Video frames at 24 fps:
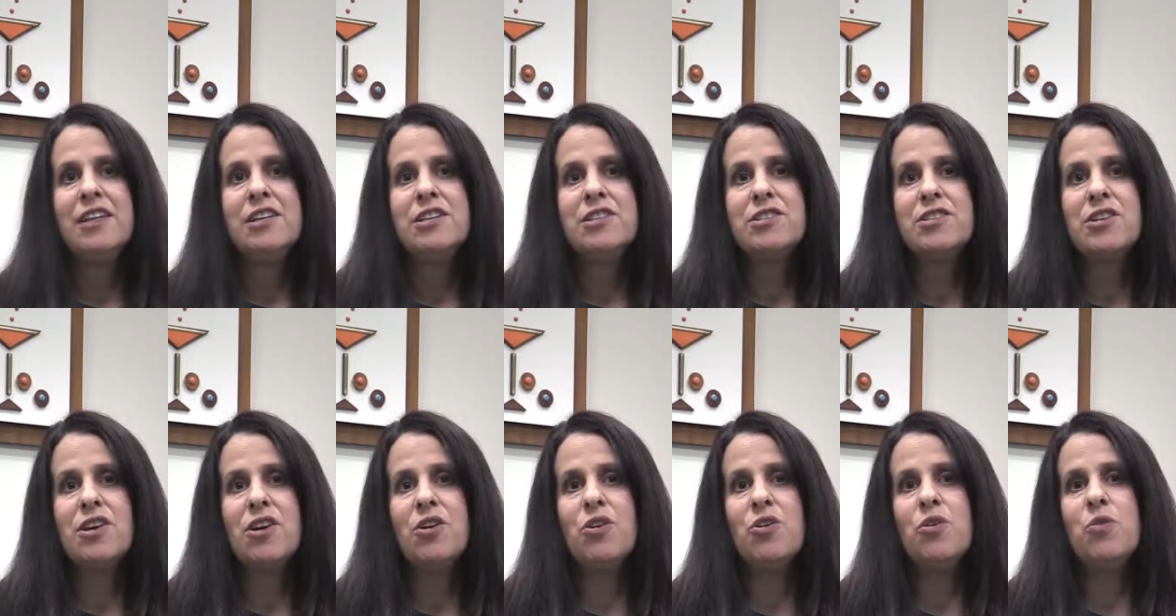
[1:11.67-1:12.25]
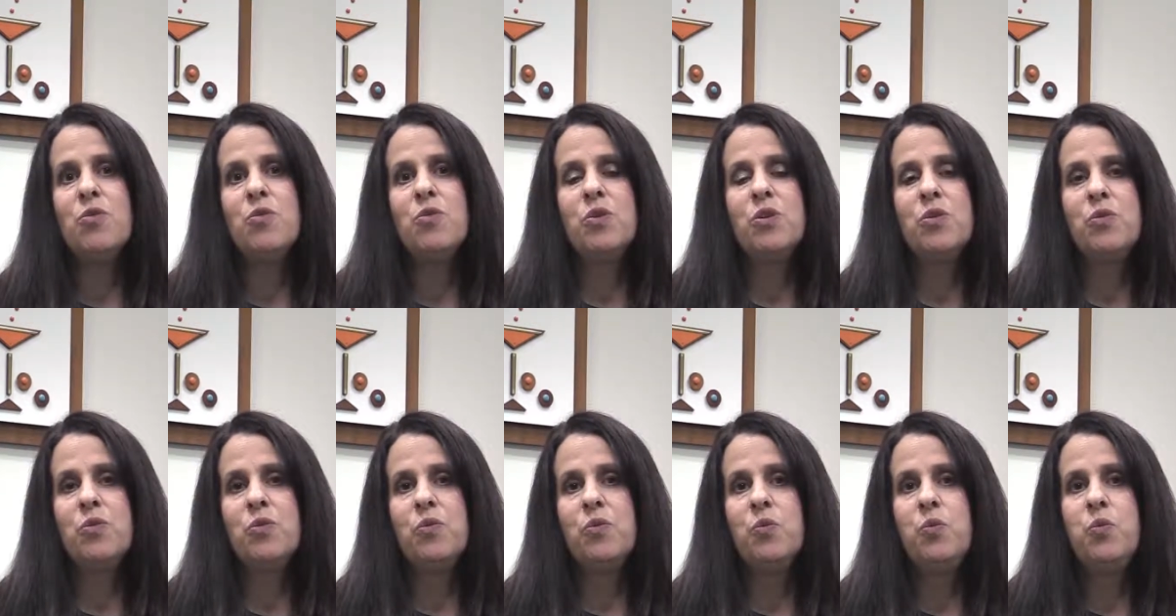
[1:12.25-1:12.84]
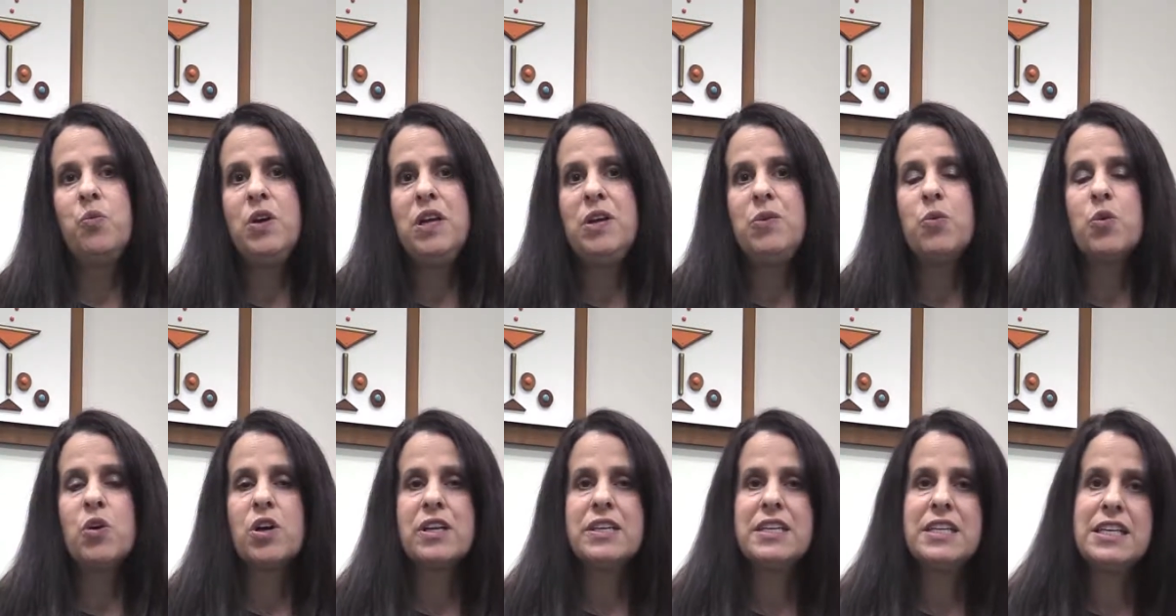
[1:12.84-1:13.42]
So we
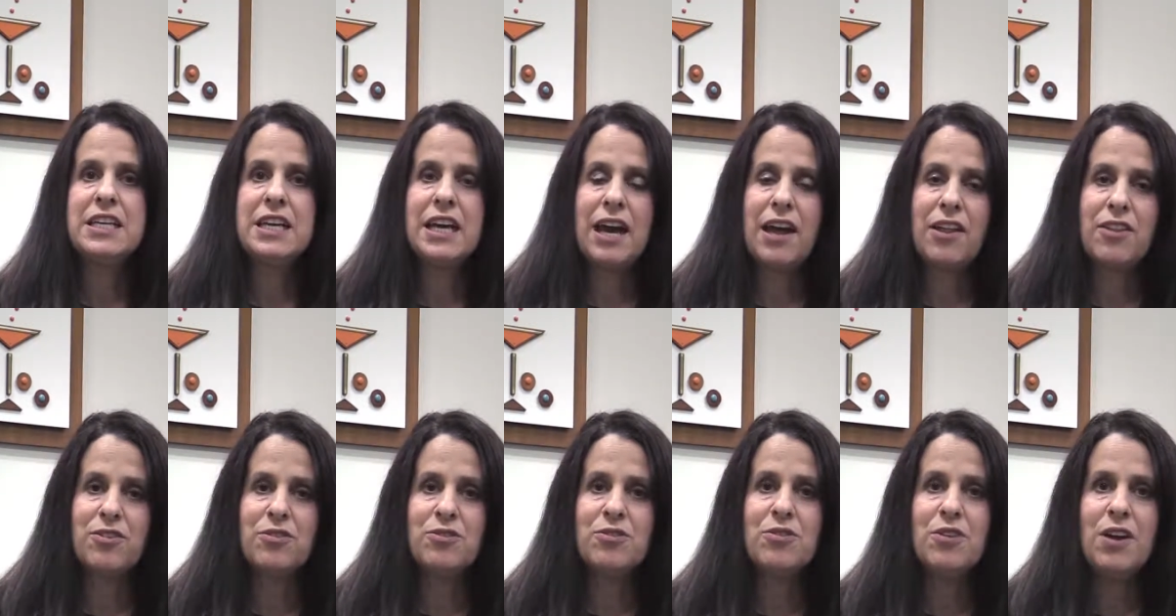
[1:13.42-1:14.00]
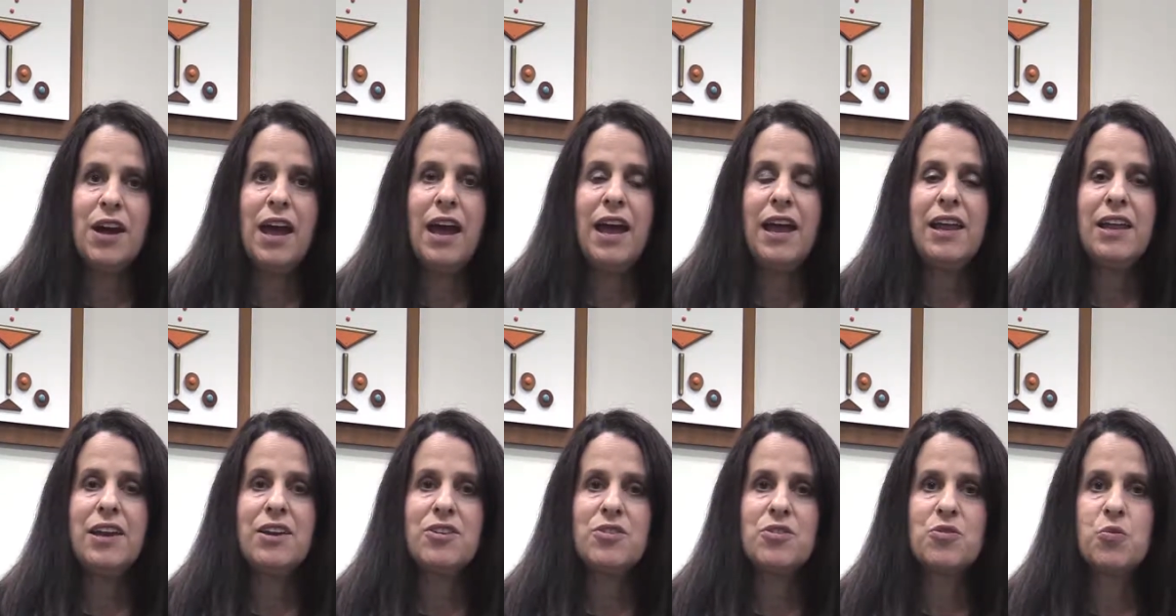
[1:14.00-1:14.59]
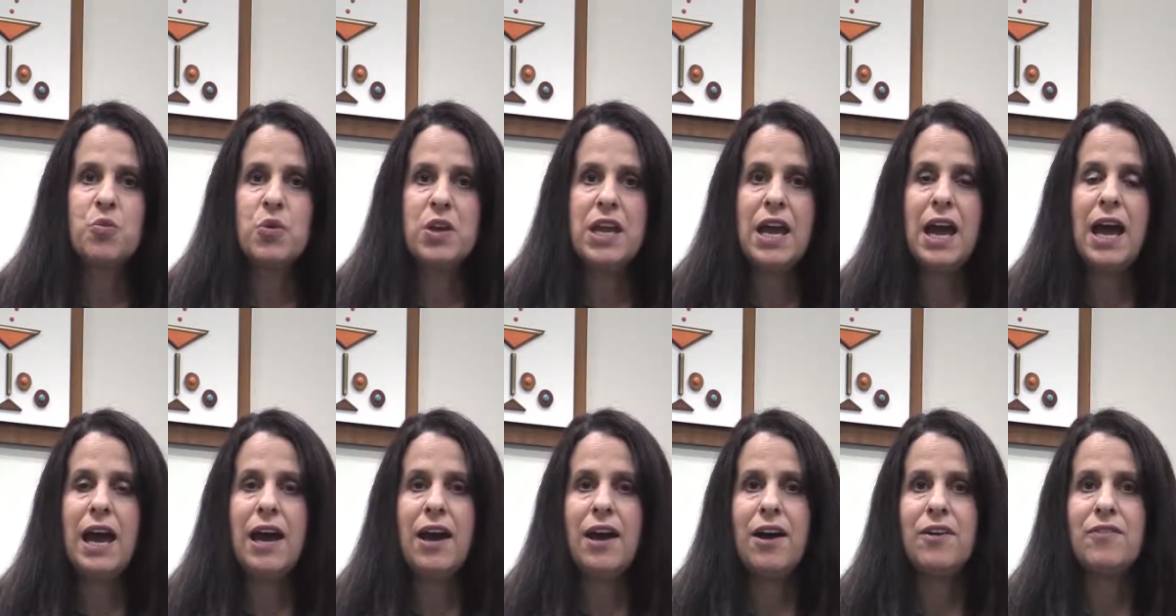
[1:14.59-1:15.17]
work together, and we
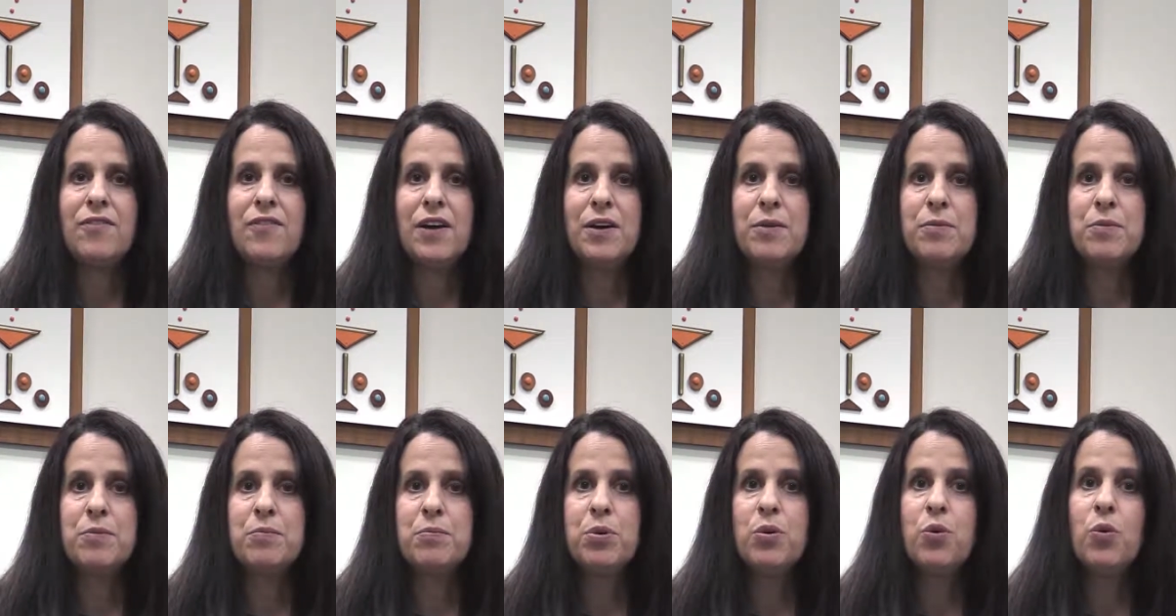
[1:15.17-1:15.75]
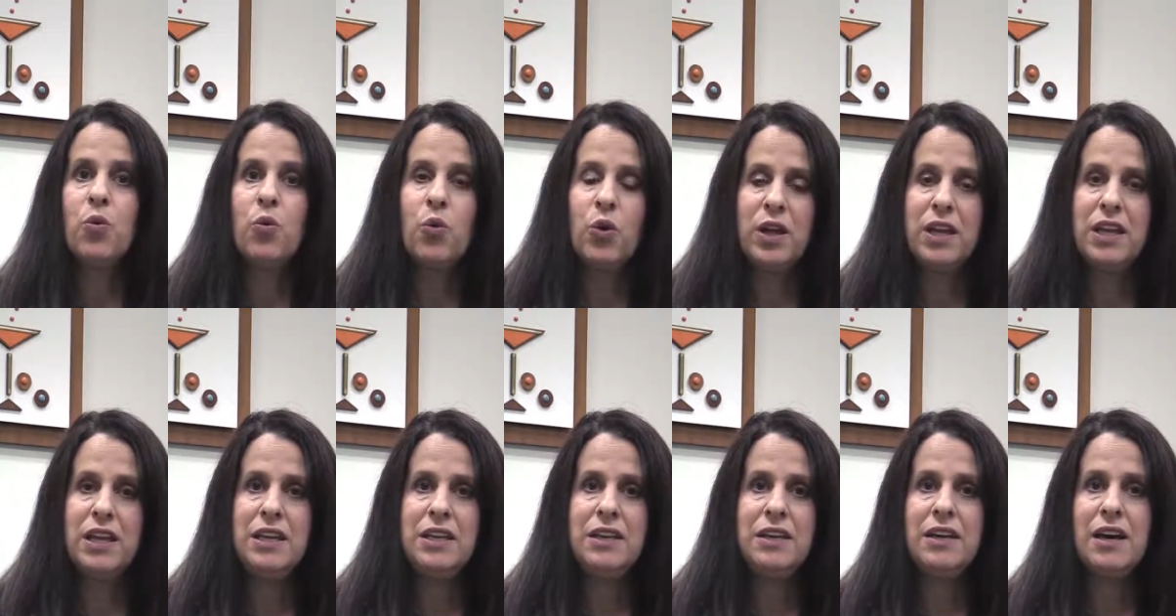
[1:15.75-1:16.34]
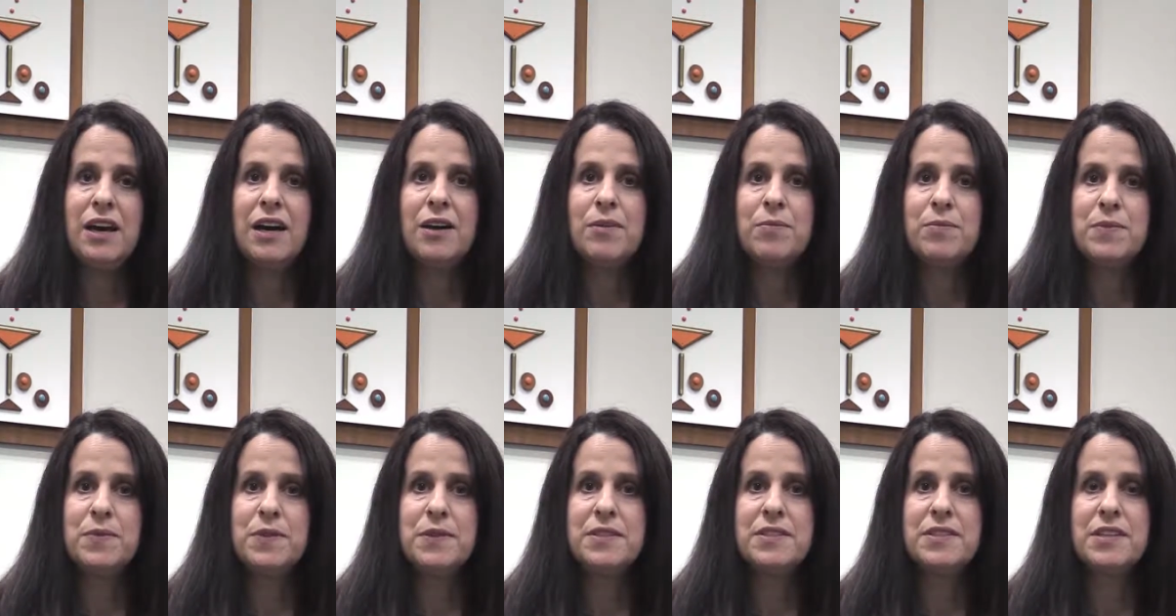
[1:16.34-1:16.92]
have an employee,
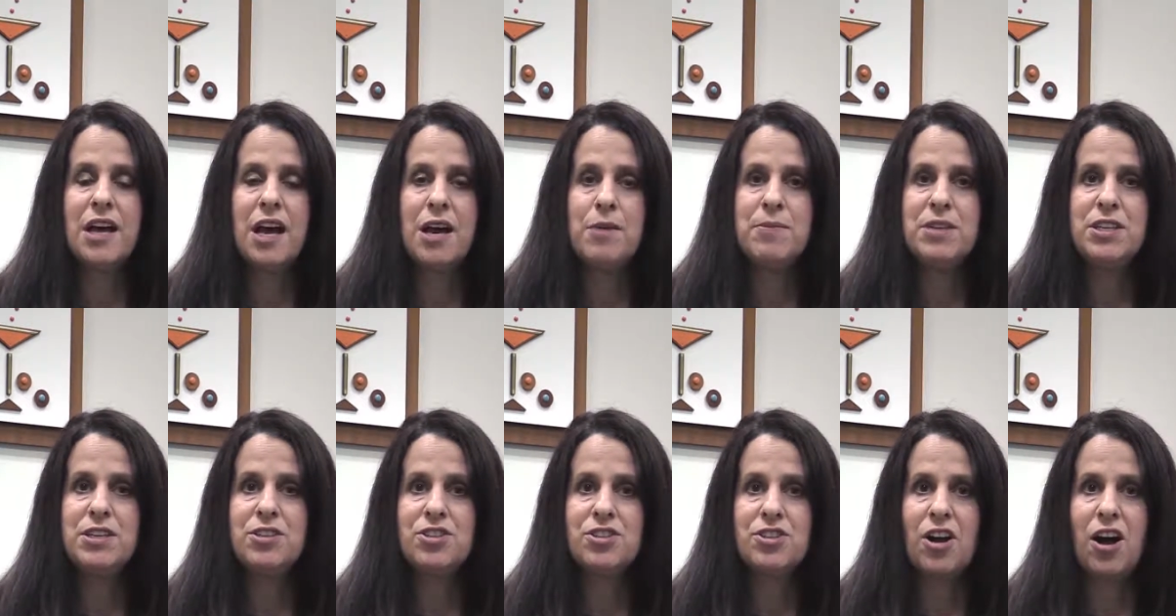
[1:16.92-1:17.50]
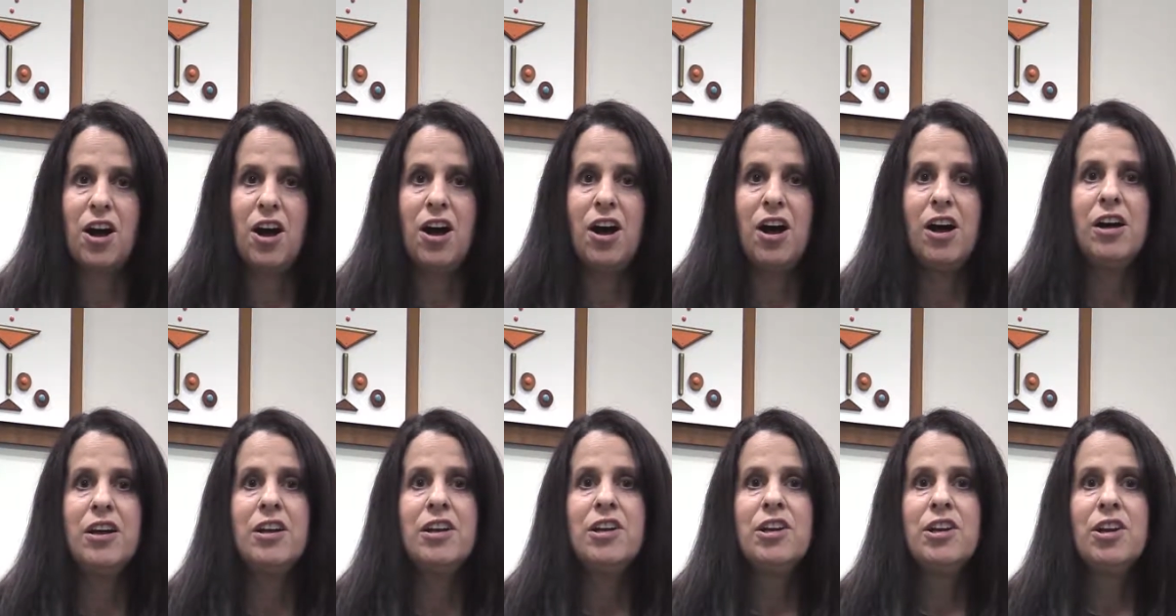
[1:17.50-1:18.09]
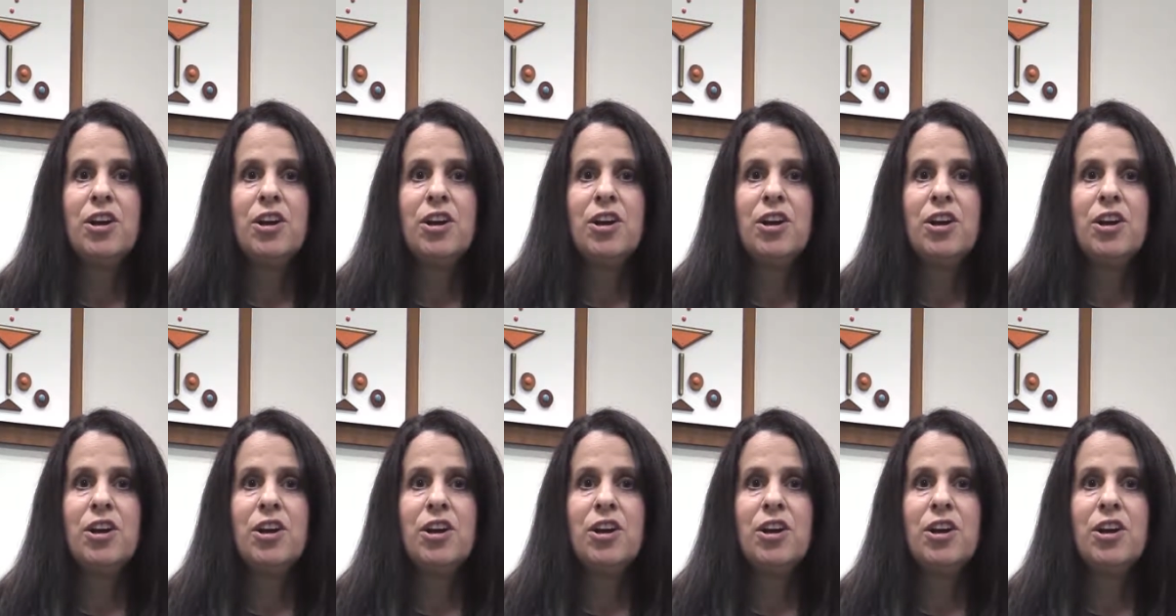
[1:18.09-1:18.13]
Simon Jha,